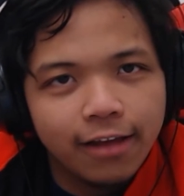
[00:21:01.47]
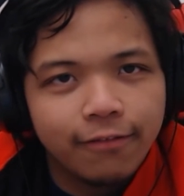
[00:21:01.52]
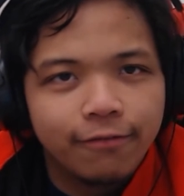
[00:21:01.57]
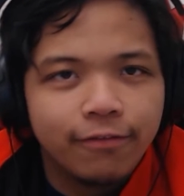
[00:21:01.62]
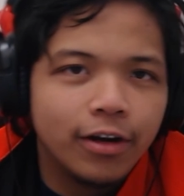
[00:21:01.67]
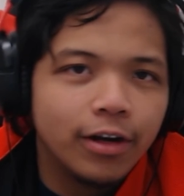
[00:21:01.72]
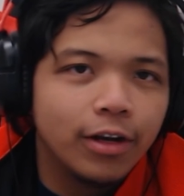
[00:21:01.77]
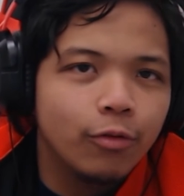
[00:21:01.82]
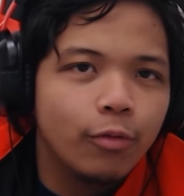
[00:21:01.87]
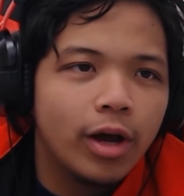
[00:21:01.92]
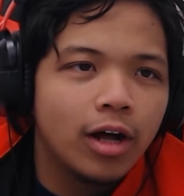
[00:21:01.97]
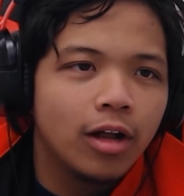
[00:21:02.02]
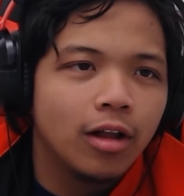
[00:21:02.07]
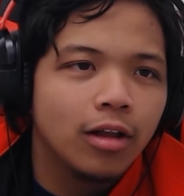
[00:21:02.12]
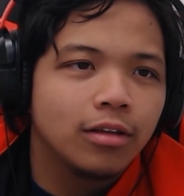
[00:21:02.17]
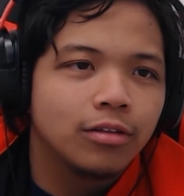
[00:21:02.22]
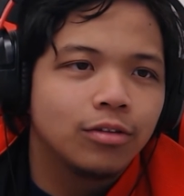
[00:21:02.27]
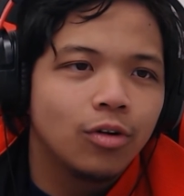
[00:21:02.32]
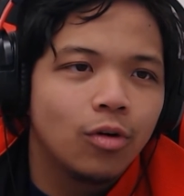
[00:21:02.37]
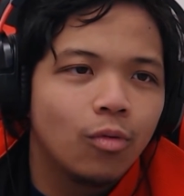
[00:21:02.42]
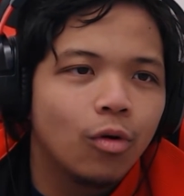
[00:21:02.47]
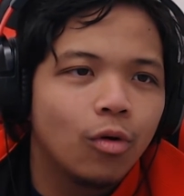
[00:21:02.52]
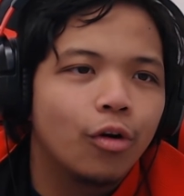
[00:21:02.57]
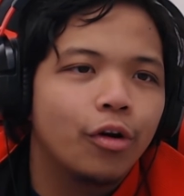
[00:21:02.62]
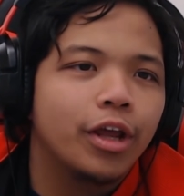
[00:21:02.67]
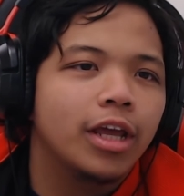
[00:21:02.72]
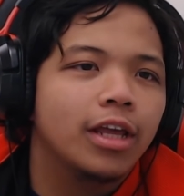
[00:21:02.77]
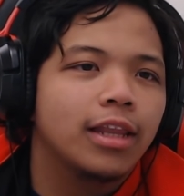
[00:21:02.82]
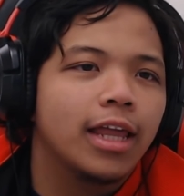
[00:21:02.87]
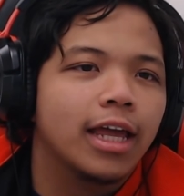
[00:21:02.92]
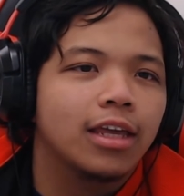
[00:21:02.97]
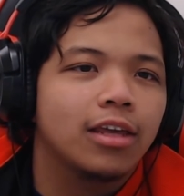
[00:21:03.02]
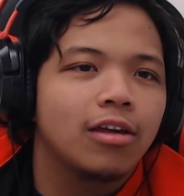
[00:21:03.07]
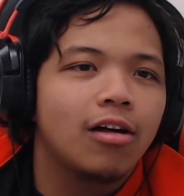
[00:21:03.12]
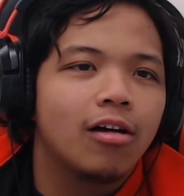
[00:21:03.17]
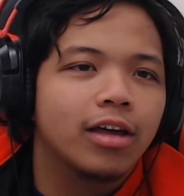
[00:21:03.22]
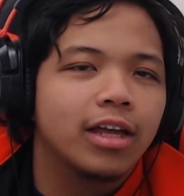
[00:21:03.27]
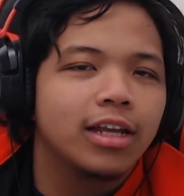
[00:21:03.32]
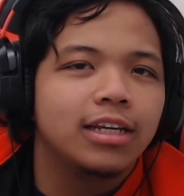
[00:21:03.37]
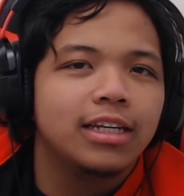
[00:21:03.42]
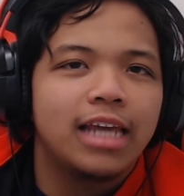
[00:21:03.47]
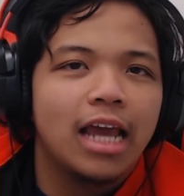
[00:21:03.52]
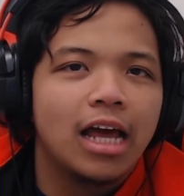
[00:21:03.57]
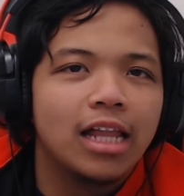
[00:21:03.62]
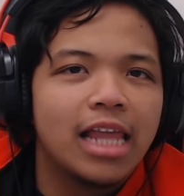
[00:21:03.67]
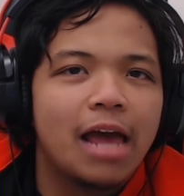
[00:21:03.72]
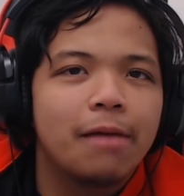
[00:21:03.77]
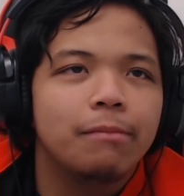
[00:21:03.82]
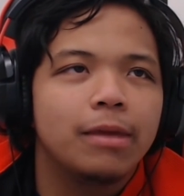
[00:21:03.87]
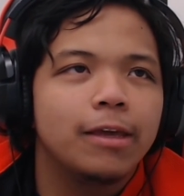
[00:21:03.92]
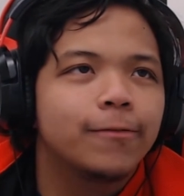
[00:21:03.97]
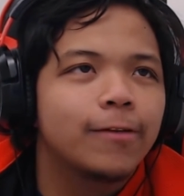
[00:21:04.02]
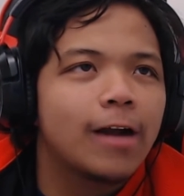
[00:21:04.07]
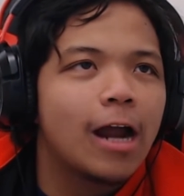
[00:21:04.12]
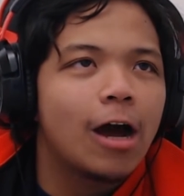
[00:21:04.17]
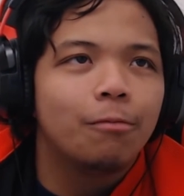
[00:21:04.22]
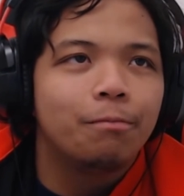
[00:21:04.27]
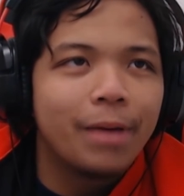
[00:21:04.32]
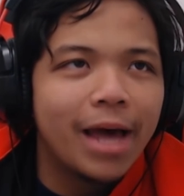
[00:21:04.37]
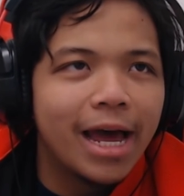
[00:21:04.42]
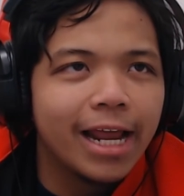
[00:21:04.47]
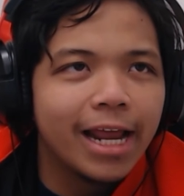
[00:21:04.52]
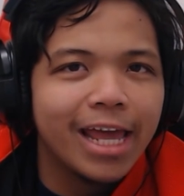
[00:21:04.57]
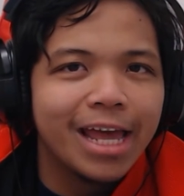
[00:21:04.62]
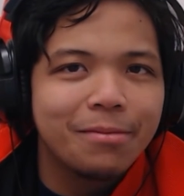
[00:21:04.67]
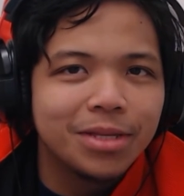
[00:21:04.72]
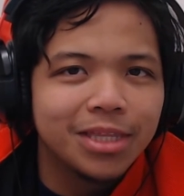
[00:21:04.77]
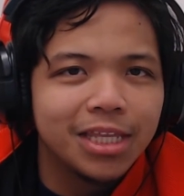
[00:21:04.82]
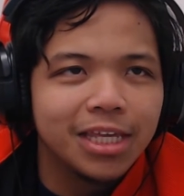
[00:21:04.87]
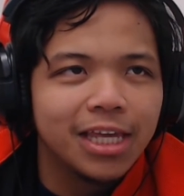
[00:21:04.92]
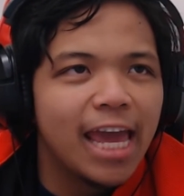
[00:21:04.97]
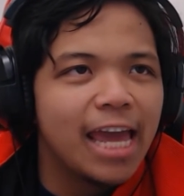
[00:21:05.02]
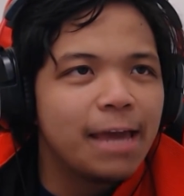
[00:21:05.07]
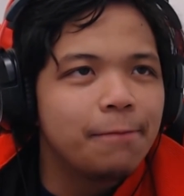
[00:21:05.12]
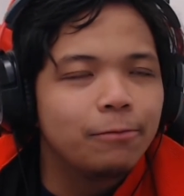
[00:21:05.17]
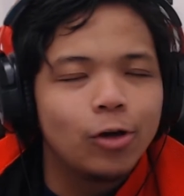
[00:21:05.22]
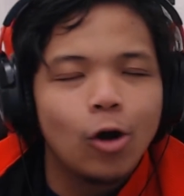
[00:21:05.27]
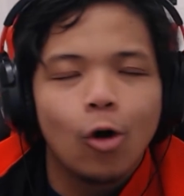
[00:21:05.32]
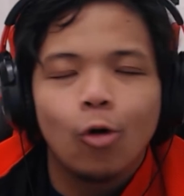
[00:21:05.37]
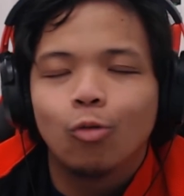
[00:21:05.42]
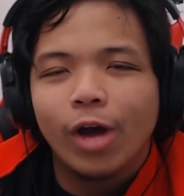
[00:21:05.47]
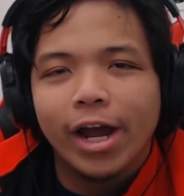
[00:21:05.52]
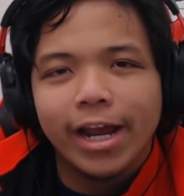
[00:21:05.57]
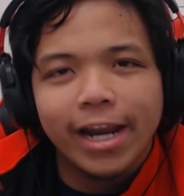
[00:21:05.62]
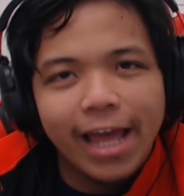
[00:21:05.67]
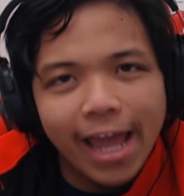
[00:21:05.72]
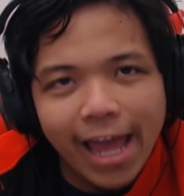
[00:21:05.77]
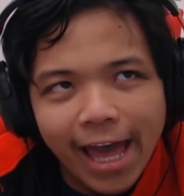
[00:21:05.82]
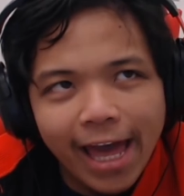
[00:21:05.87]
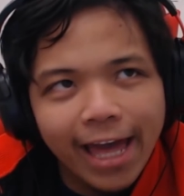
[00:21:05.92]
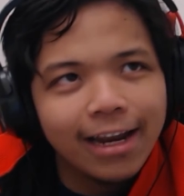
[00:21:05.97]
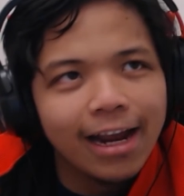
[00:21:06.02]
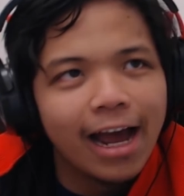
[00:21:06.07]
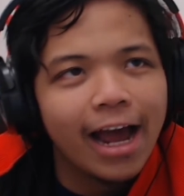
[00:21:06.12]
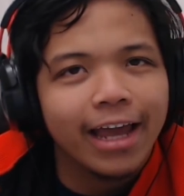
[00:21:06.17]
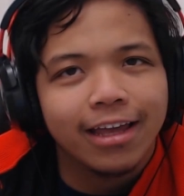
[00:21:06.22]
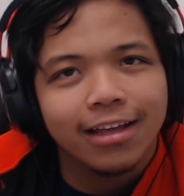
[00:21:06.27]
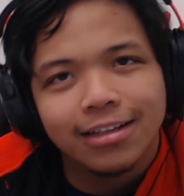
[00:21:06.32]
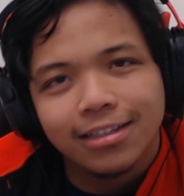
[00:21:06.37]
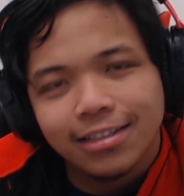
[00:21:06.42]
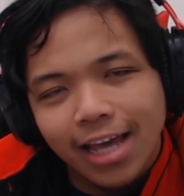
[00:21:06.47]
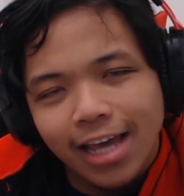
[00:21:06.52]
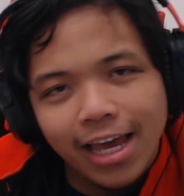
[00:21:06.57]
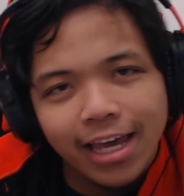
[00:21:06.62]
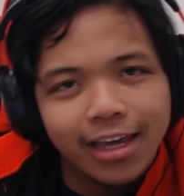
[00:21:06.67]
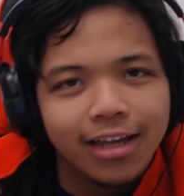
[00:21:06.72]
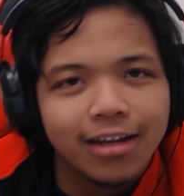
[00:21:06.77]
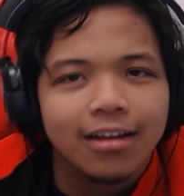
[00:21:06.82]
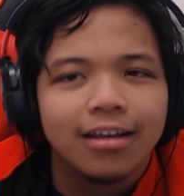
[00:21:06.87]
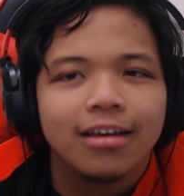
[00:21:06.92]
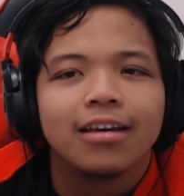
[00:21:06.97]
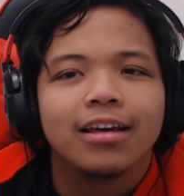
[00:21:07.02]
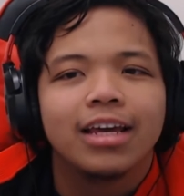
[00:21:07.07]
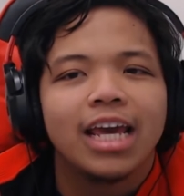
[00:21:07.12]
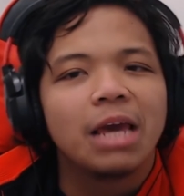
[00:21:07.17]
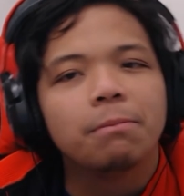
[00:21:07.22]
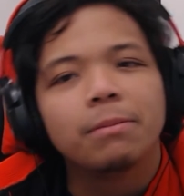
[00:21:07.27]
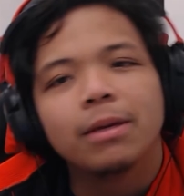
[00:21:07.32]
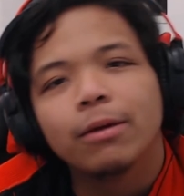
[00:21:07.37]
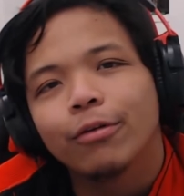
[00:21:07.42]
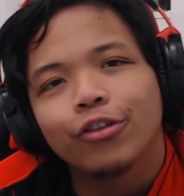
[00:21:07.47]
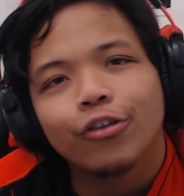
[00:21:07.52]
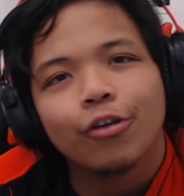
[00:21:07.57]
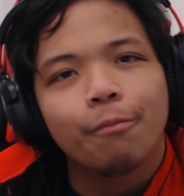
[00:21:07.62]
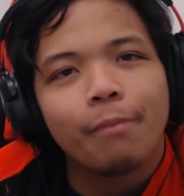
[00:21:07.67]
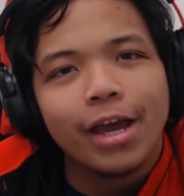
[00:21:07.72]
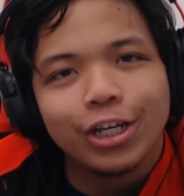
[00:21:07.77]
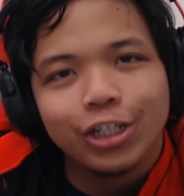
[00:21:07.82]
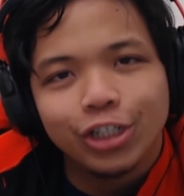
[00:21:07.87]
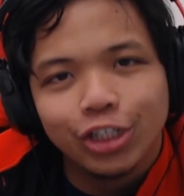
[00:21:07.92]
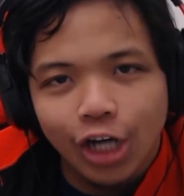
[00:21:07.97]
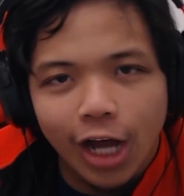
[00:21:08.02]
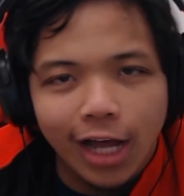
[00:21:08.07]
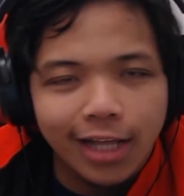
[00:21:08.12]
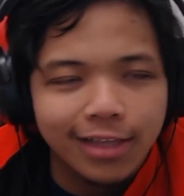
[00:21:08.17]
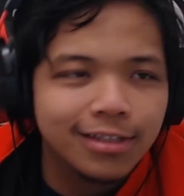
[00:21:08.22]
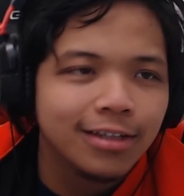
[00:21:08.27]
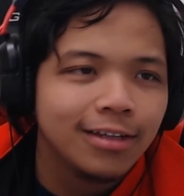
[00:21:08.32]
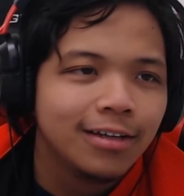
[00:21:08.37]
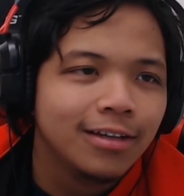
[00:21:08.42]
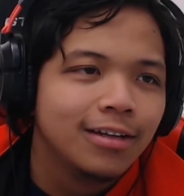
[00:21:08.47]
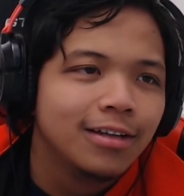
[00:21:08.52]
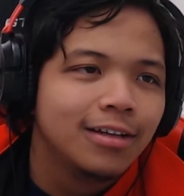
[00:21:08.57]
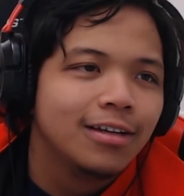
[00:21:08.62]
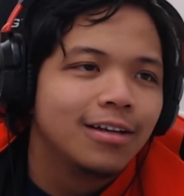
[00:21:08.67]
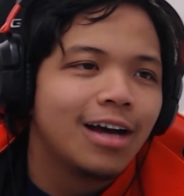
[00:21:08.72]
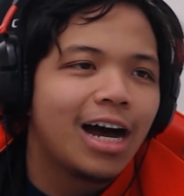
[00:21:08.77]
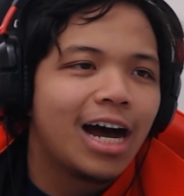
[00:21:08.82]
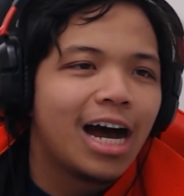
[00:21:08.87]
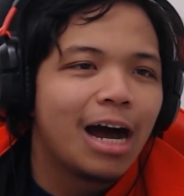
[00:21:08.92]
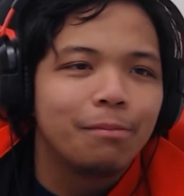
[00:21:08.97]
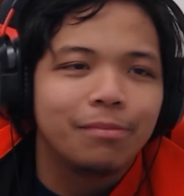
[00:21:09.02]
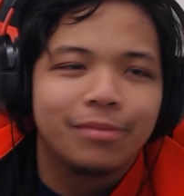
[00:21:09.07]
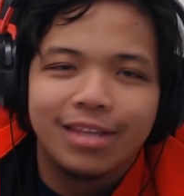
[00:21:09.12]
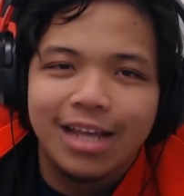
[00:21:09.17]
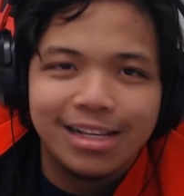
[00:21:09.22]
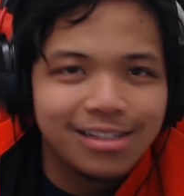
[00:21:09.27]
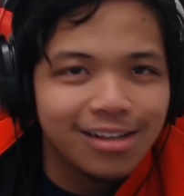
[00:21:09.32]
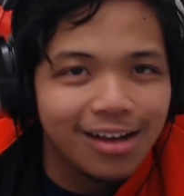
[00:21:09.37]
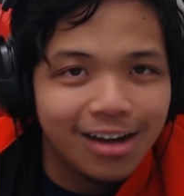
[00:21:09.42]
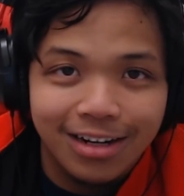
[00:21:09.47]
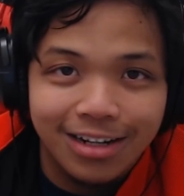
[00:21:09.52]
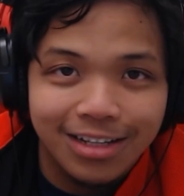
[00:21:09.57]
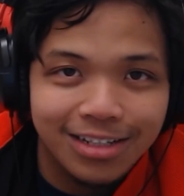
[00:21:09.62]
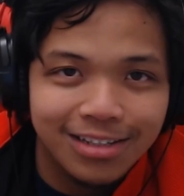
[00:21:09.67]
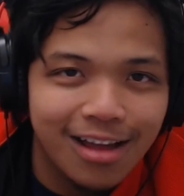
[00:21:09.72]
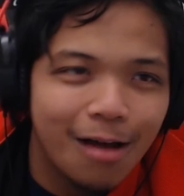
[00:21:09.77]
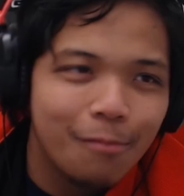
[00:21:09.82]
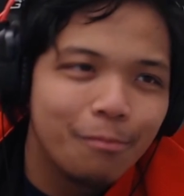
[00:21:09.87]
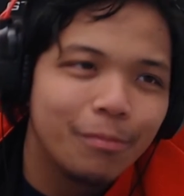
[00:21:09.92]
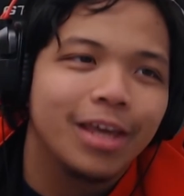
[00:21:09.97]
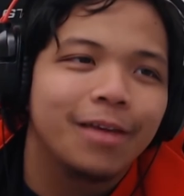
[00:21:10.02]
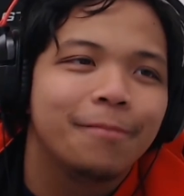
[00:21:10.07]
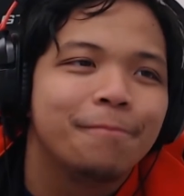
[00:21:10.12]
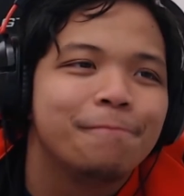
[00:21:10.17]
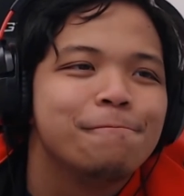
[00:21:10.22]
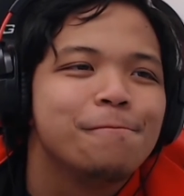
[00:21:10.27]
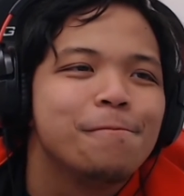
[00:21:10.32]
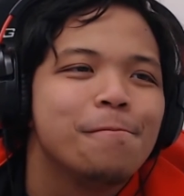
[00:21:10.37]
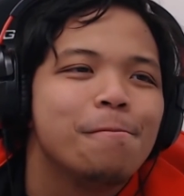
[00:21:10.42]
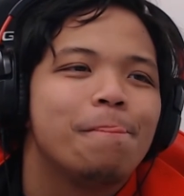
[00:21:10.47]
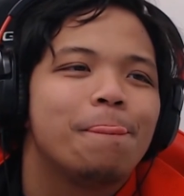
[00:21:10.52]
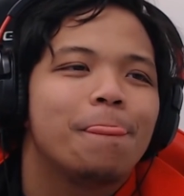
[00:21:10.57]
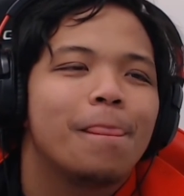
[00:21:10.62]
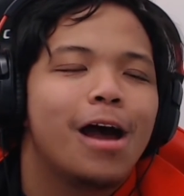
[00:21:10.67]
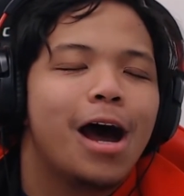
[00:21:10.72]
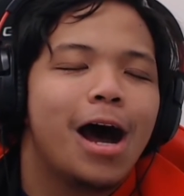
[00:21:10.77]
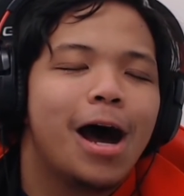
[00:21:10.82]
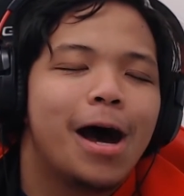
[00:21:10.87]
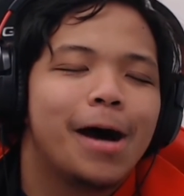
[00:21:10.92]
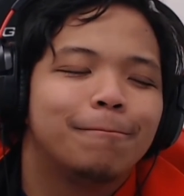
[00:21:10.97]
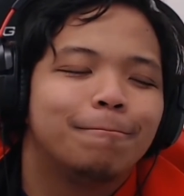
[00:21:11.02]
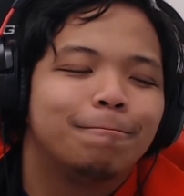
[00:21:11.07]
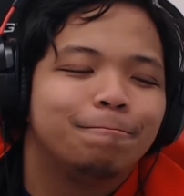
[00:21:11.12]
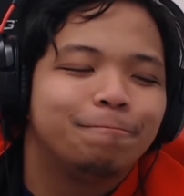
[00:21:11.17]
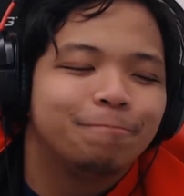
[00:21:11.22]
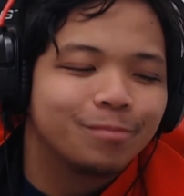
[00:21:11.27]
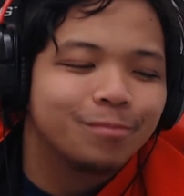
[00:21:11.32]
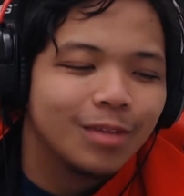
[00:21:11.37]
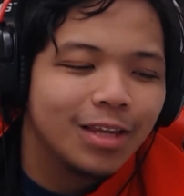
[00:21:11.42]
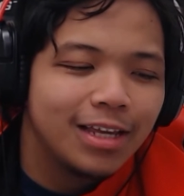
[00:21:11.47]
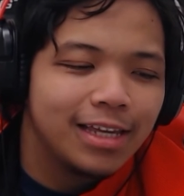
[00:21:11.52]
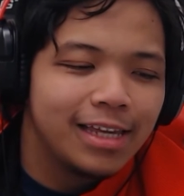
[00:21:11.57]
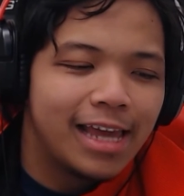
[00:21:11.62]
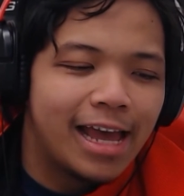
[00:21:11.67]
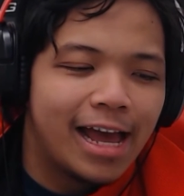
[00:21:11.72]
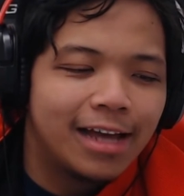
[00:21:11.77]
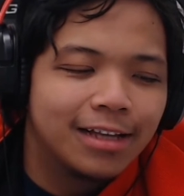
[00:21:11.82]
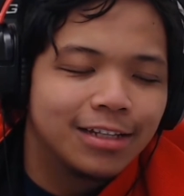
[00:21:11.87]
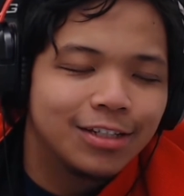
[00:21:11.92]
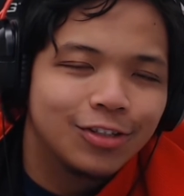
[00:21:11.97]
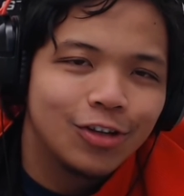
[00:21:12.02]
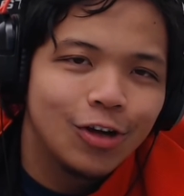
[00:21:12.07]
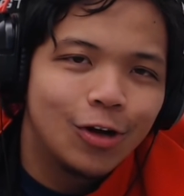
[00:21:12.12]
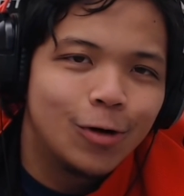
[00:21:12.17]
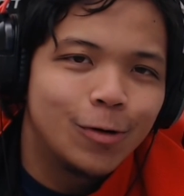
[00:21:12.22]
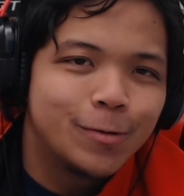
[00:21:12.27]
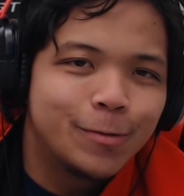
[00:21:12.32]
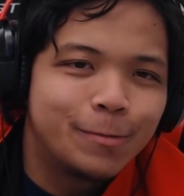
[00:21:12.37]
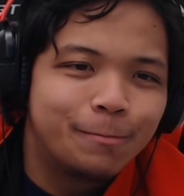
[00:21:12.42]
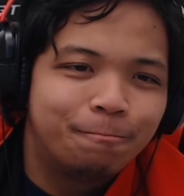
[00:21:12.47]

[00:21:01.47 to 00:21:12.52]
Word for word: it very well don't worry like y'all can yell at me for how bad i am at the game go right ahead i can take it hit me with your best shot um, that's not gonna stop me um, yeah so